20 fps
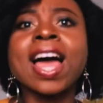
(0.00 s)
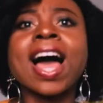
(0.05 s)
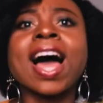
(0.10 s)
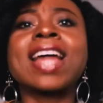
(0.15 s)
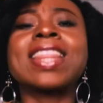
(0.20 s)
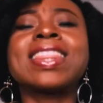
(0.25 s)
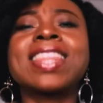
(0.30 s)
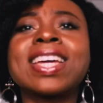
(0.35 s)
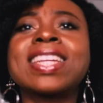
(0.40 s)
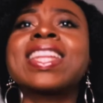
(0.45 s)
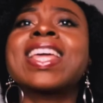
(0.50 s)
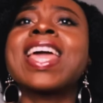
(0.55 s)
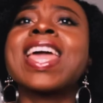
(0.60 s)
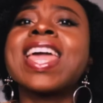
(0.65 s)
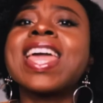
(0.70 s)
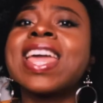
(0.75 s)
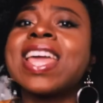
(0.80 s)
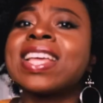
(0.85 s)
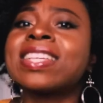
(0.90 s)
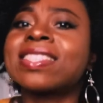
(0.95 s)
and then
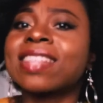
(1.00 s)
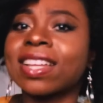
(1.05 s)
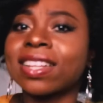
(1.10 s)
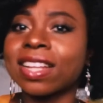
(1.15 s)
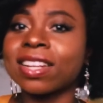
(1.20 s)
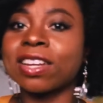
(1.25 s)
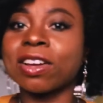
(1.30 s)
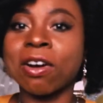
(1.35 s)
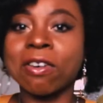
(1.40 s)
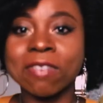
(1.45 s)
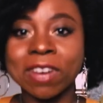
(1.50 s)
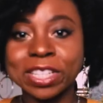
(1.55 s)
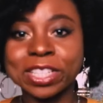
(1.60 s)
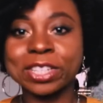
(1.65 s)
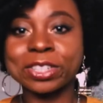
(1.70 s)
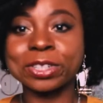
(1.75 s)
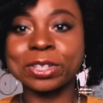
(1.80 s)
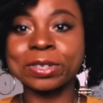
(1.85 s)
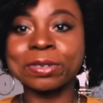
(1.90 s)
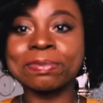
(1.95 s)
a started the
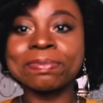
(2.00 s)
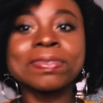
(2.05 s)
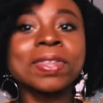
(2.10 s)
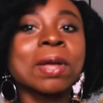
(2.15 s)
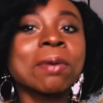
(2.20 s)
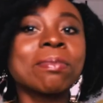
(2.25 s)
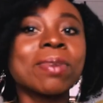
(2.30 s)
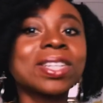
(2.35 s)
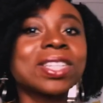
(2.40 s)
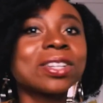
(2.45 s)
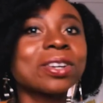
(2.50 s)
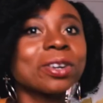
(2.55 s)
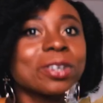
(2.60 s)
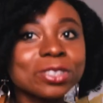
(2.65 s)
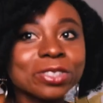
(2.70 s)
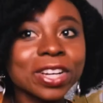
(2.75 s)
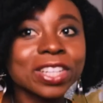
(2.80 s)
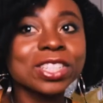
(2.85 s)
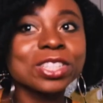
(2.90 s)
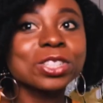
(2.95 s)
conversation but the
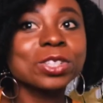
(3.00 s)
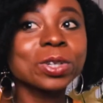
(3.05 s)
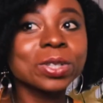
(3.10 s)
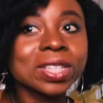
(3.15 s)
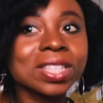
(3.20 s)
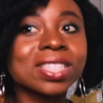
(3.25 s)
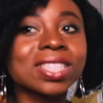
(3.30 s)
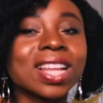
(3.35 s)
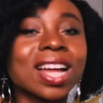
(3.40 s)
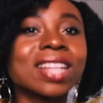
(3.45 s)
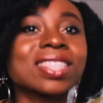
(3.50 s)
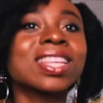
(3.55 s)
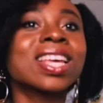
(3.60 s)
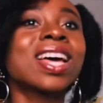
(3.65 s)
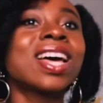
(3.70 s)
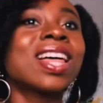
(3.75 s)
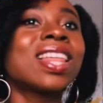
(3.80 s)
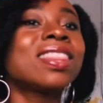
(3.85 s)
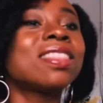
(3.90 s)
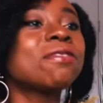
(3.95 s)
contradiction is that
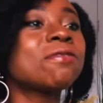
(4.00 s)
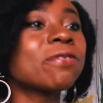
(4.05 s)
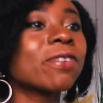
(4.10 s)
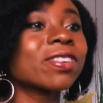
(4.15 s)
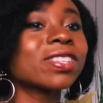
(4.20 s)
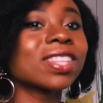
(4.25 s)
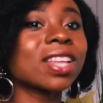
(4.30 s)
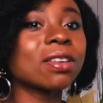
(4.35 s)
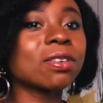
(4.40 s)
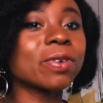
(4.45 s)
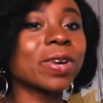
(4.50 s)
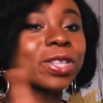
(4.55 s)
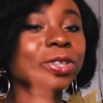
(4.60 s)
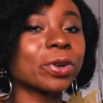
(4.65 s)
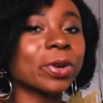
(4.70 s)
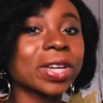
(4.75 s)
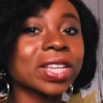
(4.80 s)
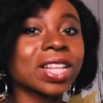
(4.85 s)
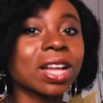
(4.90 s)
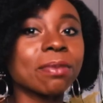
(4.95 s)
the first time you were
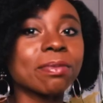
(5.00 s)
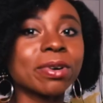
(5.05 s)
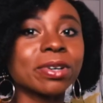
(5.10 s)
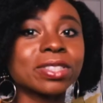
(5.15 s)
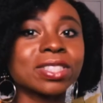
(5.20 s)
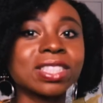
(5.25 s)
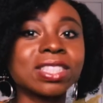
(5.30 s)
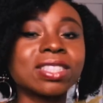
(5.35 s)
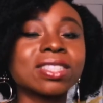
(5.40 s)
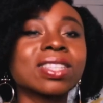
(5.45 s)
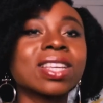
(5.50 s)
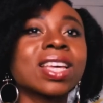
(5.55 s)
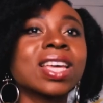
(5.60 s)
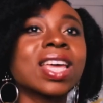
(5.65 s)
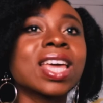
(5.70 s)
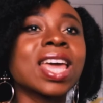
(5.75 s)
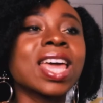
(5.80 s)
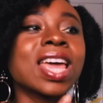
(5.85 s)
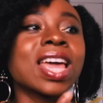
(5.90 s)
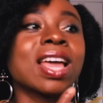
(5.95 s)
talking about it
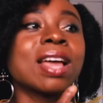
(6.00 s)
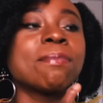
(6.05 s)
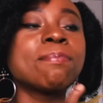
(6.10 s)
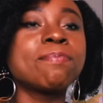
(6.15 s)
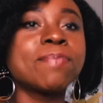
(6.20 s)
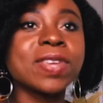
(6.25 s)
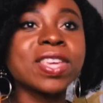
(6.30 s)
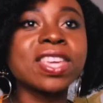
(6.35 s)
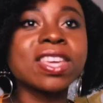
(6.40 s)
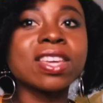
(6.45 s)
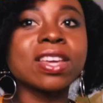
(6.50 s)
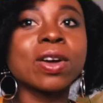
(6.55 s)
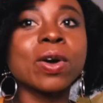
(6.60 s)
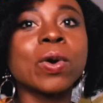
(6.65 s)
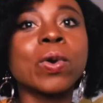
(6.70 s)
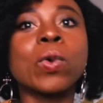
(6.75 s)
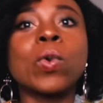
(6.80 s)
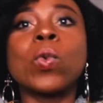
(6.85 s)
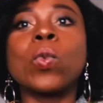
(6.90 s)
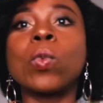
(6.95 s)
b
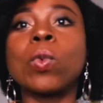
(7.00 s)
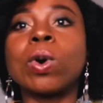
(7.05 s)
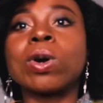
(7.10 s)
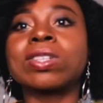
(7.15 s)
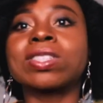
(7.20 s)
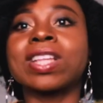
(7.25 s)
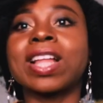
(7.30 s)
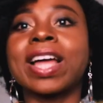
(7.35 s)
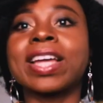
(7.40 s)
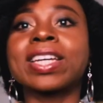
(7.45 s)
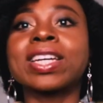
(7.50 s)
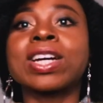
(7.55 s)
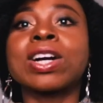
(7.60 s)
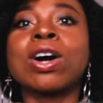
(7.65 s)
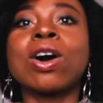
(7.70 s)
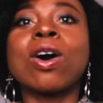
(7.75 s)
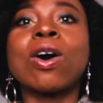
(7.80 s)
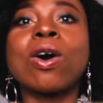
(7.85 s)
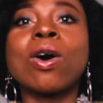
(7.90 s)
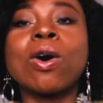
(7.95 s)
was like
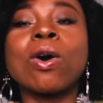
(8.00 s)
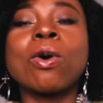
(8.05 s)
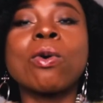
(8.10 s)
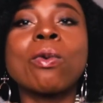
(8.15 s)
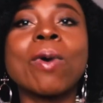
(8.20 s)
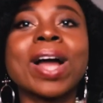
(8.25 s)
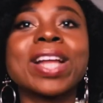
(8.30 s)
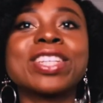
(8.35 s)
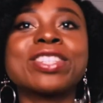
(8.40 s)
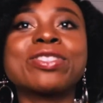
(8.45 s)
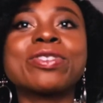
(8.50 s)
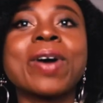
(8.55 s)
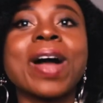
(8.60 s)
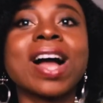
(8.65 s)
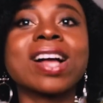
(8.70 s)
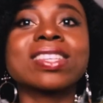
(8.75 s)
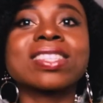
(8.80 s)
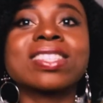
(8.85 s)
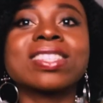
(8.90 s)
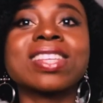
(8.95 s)
oh why did you
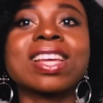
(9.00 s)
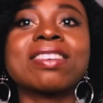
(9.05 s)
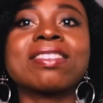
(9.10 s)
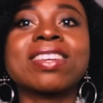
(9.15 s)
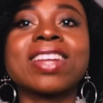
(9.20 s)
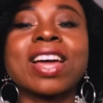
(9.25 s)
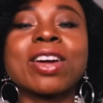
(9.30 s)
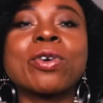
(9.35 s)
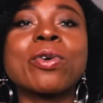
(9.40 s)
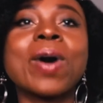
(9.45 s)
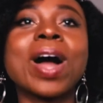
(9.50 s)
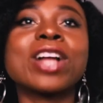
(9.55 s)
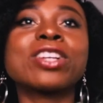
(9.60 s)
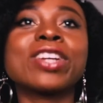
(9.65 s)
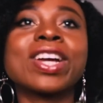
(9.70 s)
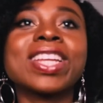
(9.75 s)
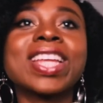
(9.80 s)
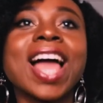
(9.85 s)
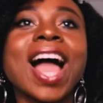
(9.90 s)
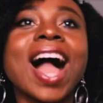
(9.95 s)
ask this and you're like oh i
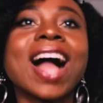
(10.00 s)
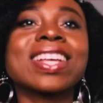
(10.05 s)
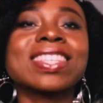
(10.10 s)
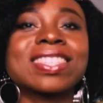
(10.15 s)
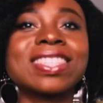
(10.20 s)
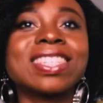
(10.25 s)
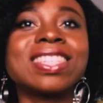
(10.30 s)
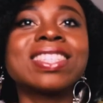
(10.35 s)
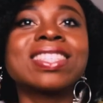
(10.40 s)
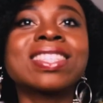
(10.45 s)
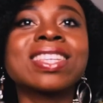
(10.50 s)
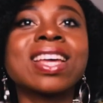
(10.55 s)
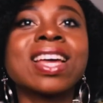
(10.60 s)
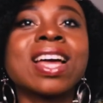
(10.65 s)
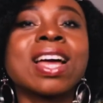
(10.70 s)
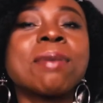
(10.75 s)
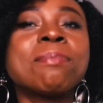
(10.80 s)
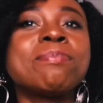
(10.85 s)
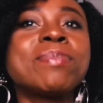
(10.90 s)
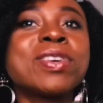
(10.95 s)
actually asked this
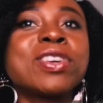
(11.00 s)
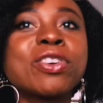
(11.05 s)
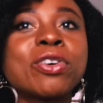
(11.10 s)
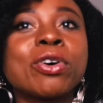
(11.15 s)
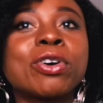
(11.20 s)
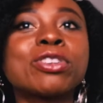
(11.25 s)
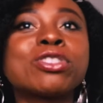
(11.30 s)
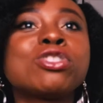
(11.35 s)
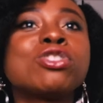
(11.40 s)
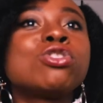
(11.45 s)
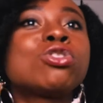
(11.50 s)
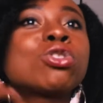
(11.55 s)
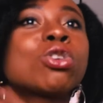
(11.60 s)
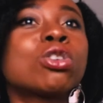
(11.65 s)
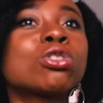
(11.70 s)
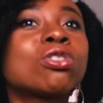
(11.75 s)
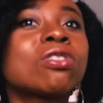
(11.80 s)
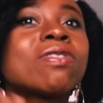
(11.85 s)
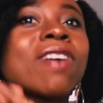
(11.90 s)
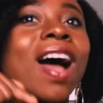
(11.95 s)
because you
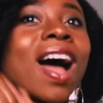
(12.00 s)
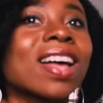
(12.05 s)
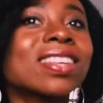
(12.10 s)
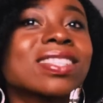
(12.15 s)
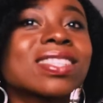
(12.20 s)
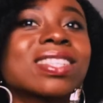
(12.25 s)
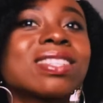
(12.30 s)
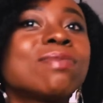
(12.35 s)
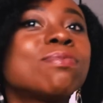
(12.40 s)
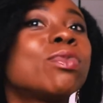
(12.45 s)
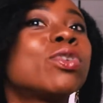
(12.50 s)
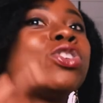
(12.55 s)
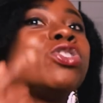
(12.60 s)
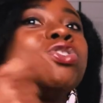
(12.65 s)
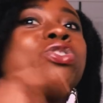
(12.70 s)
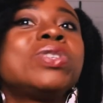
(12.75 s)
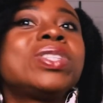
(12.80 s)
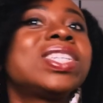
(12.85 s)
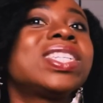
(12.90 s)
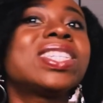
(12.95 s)
thought of asking
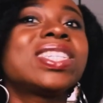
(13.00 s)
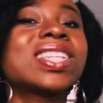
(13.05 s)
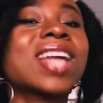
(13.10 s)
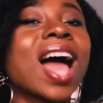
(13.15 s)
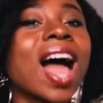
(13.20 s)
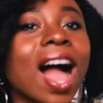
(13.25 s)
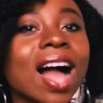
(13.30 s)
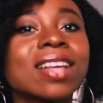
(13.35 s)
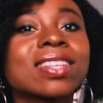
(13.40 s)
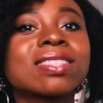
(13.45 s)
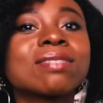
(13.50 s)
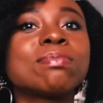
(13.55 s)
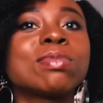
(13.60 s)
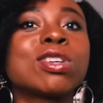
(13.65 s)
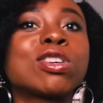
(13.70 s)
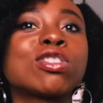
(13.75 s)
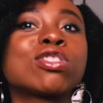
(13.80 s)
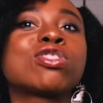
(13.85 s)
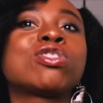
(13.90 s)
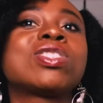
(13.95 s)
but you didn't ask
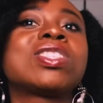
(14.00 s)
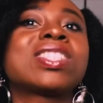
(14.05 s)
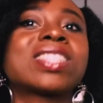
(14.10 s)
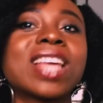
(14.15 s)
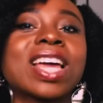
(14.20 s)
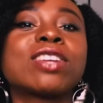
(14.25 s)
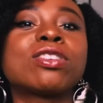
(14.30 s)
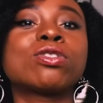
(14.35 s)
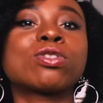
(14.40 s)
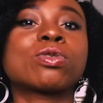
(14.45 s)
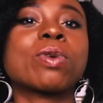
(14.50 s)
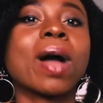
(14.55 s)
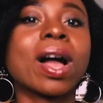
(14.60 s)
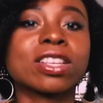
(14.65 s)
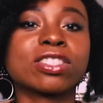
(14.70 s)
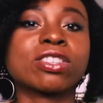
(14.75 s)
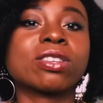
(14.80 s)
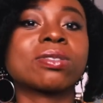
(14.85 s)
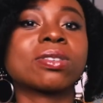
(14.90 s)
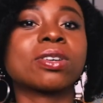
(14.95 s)
because you decided not to
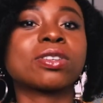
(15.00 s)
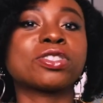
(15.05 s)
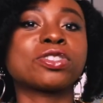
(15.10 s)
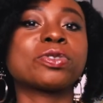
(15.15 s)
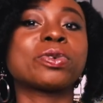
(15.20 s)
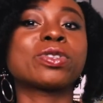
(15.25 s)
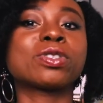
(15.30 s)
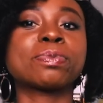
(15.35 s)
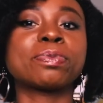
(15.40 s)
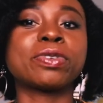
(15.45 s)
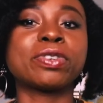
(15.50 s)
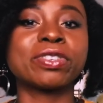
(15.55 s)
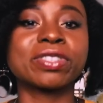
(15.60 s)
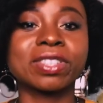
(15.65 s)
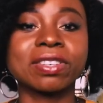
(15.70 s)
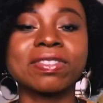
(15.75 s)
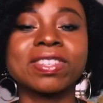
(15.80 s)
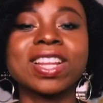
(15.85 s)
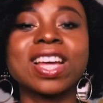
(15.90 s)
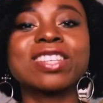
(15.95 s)
ask just because you didn't want to put
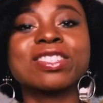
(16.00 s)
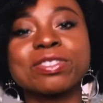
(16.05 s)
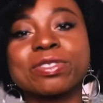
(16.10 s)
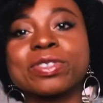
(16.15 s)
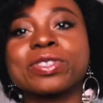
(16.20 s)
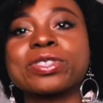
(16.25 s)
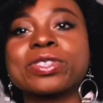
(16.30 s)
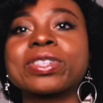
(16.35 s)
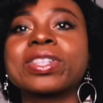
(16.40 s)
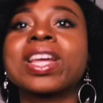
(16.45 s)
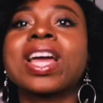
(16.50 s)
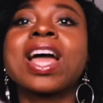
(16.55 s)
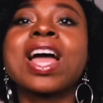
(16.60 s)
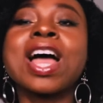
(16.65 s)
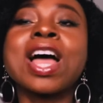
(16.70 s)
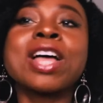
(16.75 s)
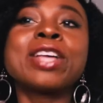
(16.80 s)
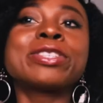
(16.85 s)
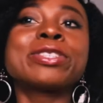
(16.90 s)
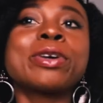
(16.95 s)
yourself in that situation
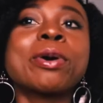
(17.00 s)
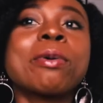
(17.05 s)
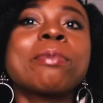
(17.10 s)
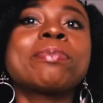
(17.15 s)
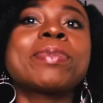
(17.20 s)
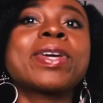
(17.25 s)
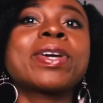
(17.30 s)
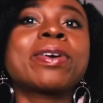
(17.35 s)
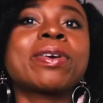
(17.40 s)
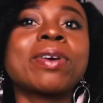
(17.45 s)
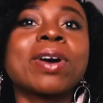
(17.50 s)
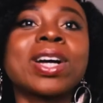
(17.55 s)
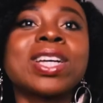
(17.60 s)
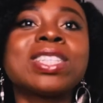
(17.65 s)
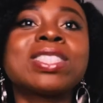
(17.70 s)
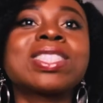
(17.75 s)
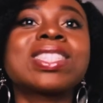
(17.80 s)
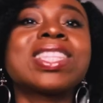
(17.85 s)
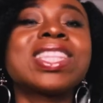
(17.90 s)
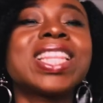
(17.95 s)
so bec-
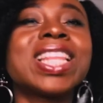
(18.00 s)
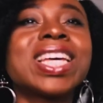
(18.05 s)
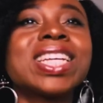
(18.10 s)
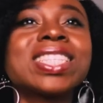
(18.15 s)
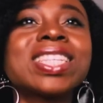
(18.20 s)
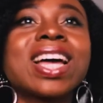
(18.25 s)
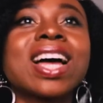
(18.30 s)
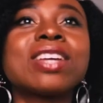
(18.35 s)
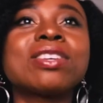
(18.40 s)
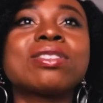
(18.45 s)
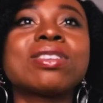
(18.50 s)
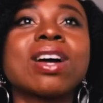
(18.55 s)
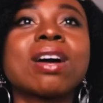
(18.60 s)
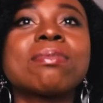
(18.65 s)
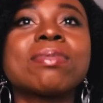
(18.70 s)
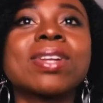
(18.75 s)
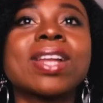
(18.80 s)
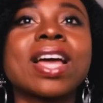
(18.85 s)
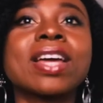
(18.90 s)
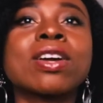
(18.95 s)
it's later you
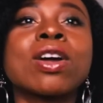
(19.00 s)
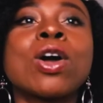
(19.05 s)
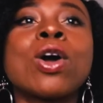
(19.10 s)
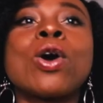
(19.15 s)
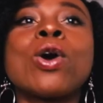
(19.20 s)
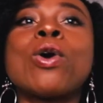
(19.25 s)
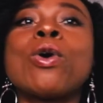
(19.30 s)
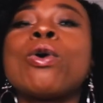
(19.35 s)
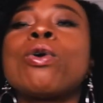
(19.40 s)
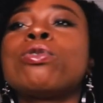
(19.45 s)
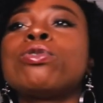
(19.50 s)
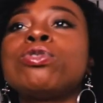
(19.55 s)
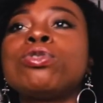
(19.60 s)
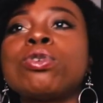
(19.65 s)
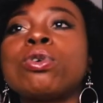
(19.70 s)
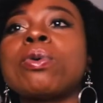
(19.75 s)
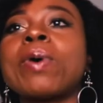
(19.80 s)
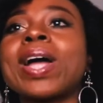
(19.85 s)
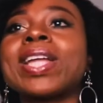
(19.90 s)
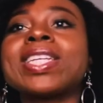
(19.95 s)
now be like oh
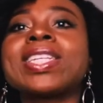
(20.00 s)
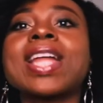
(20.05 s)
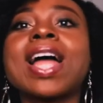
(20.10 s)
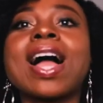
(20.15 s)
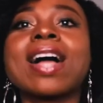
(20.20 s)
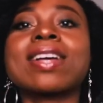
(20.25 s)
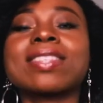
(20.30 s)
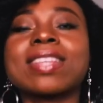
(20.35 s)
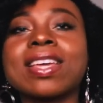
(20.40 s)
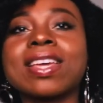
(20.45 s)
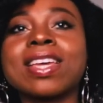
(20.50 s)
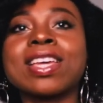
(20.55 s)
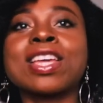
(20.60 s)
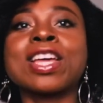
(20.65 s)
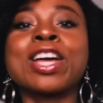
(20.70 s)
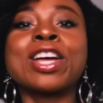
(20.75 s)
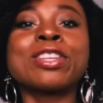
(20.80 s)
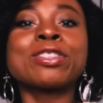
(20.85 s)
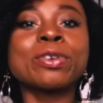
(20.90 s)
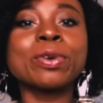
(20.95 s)
no i didn't ask
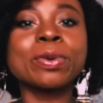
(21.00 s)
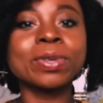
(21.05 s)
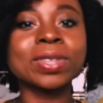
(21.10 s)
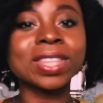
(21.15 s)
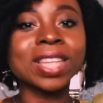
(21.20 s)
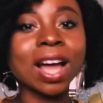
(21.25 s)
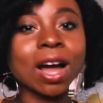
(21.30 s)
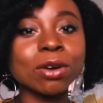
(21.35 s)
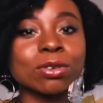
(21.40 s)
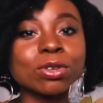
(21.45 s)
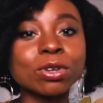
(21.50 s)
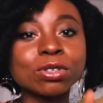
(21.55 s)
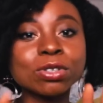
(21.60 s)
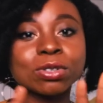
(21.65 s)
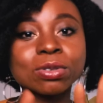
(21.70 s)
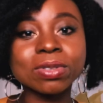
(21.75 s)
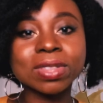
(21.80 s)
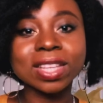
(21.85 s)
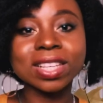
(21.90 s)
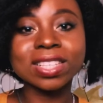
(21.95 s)
a so now
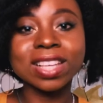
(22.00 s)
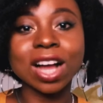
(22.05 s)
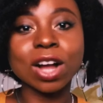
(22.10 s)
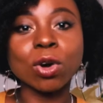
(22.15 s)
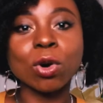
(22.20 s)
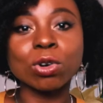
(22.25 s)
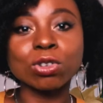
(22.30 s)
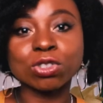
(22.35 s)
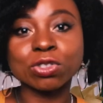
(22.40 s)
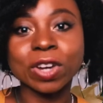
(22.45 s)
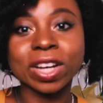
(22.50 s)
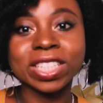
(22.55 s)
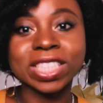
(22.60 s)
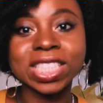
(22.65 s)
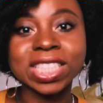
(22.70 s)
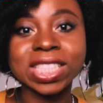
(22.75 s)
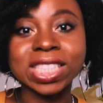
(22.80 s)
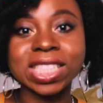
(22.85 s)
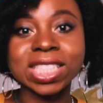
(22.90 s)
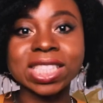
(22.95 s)
those two things are
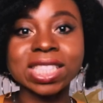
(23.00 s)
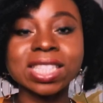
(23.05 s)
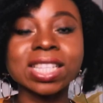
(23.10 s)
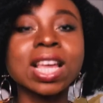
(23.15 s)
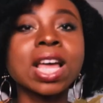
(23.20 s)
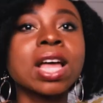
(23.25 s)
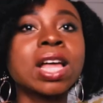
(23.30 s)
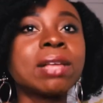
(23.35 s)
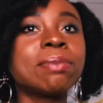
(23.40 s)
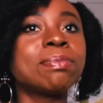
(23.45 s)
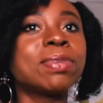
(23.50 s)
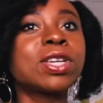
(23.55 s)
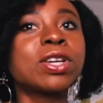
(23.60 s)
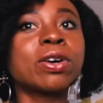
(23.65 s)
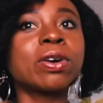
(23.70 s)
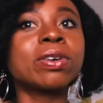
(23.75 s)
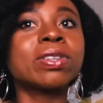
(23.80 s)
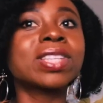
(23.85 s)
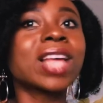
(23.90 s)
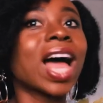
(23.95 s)
contradicting
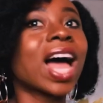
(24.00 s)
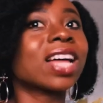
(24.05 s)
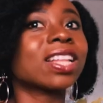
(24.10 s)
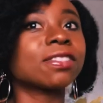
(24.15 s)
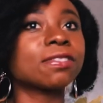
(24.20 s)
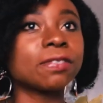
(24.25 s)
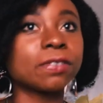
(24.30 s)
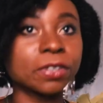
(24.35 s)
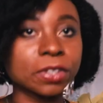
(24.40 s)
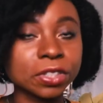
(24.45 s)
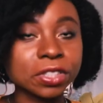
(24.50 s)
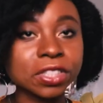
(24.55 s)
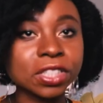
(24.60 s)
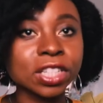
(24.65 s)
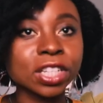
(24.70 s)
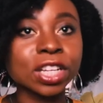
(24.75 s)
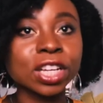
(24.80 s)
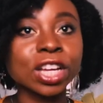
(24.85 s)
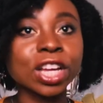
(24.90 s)
because at first